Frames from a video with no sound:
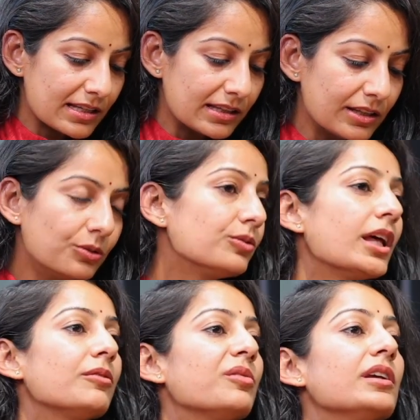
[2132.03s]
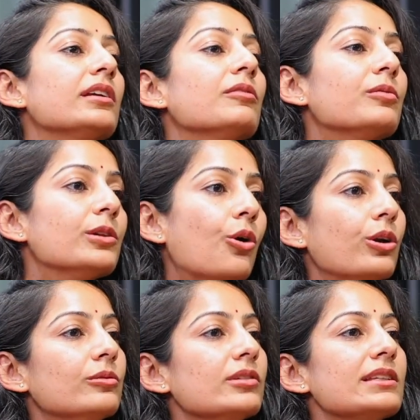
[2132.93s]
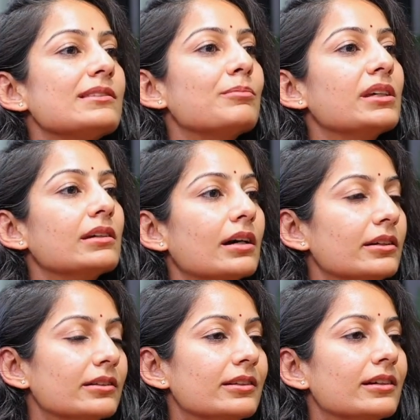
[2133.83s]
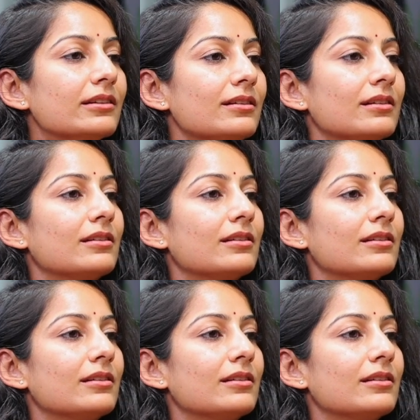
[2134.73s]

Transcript: They know that we will always be under their